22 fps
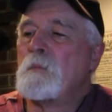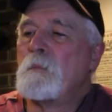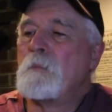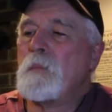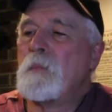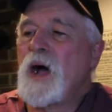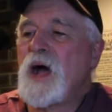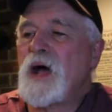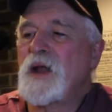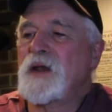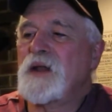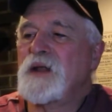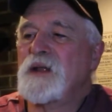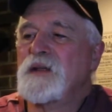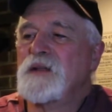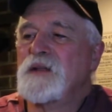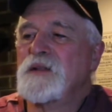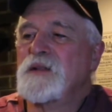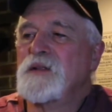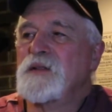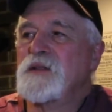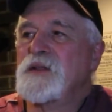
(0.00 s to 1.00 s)
But
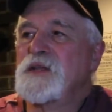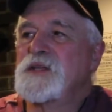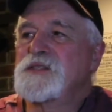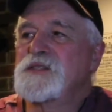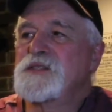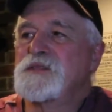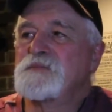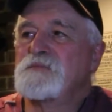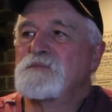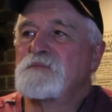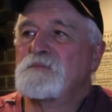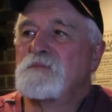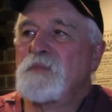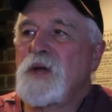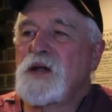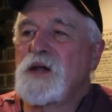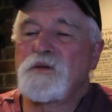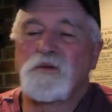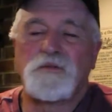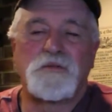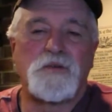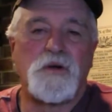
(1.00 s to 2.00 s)
this
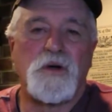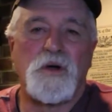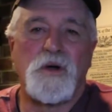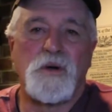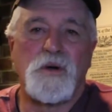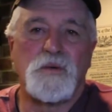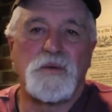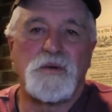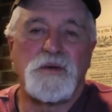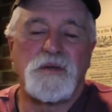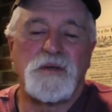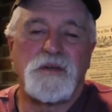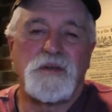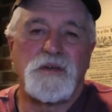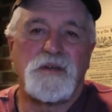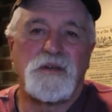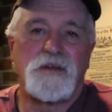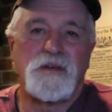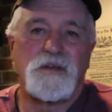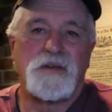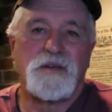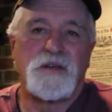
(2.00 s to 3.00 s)
microphone
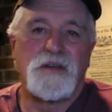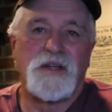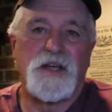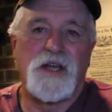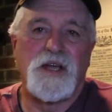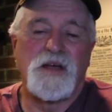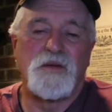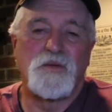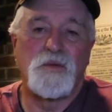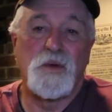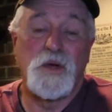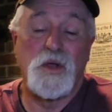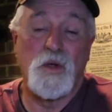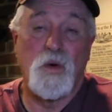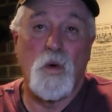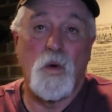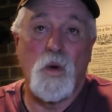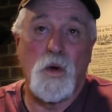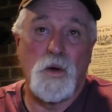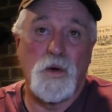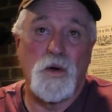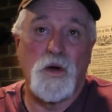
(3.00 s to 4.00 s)

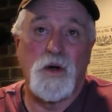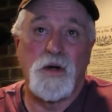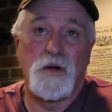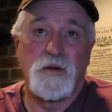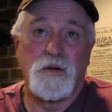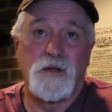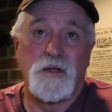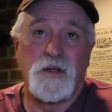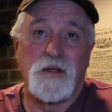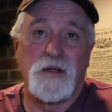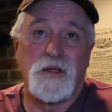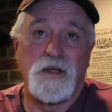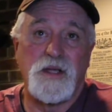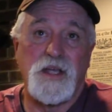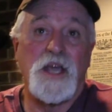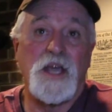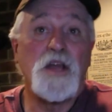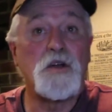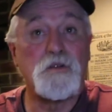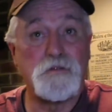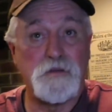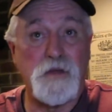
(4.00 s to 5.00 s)
recorder
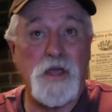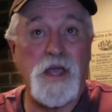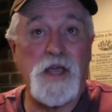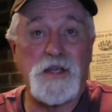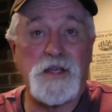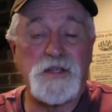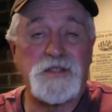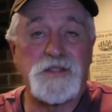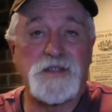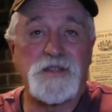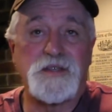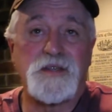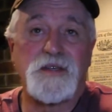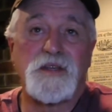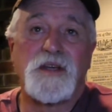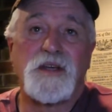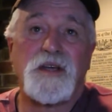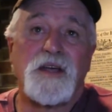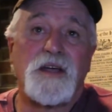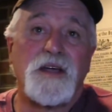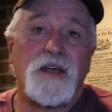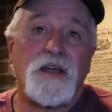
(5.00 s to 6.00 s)
interface
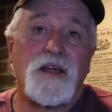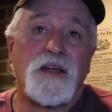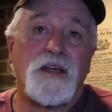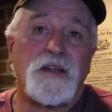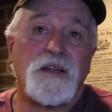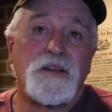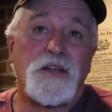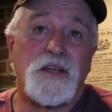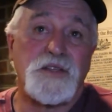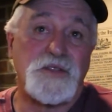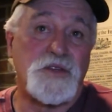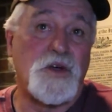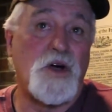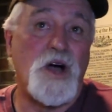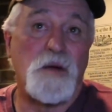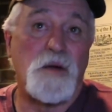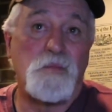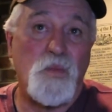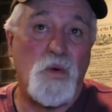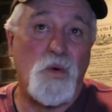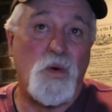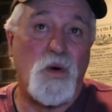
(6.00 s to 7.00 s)
does a
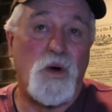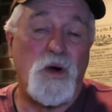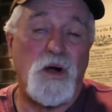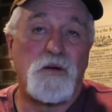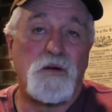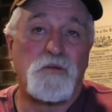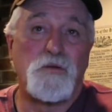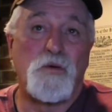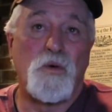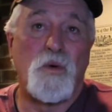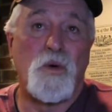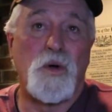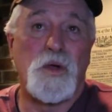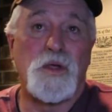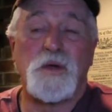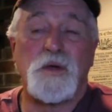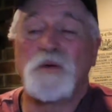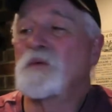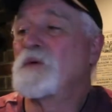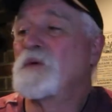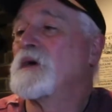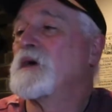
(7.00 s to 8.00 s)
lot more for you,